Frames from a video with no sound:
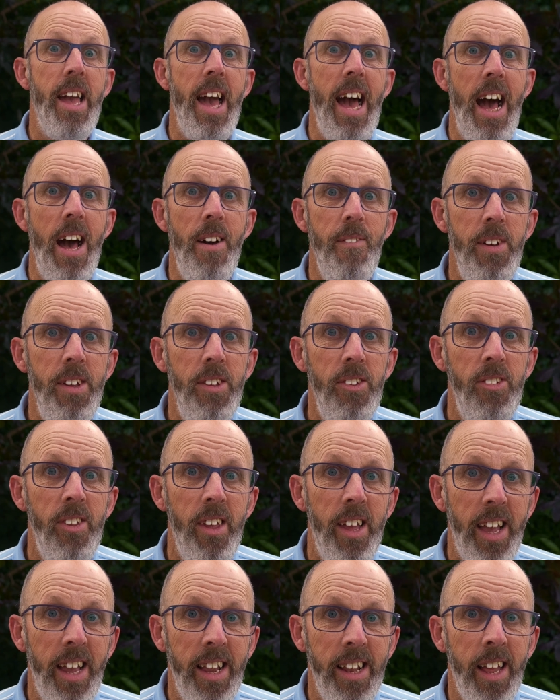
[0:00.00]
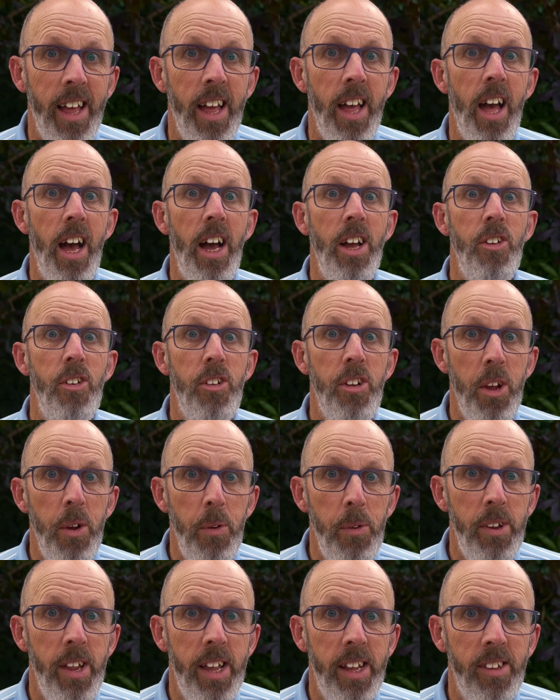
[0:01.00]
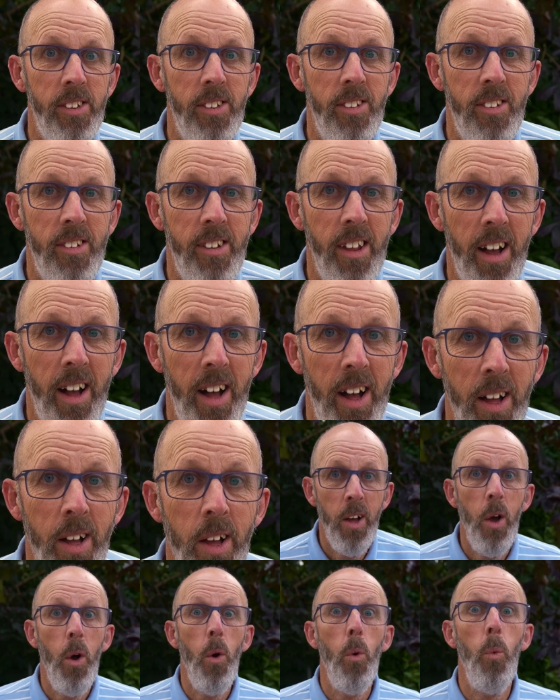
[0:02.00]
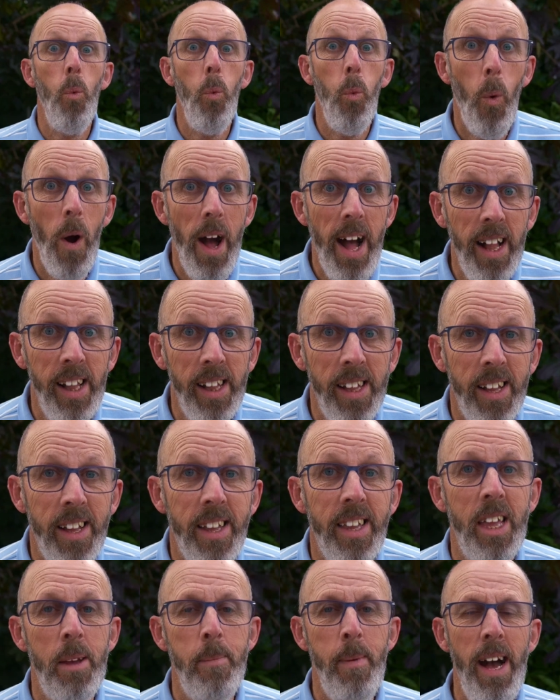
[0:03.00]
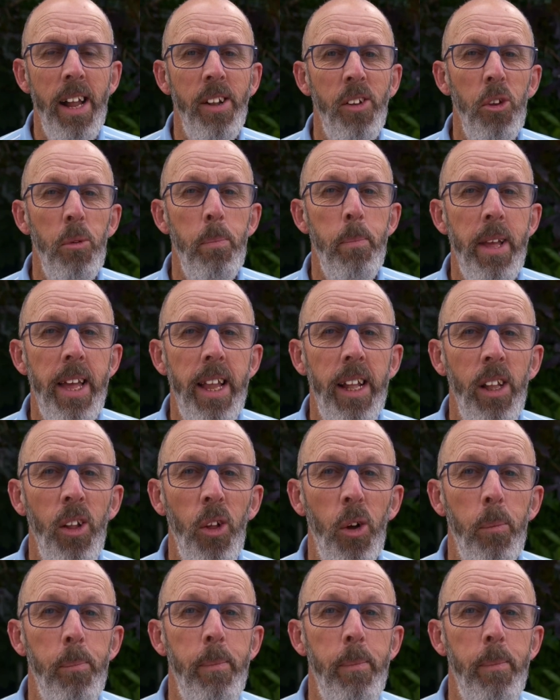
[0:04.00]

you ever seen a shooting star? Well, you might just be in luck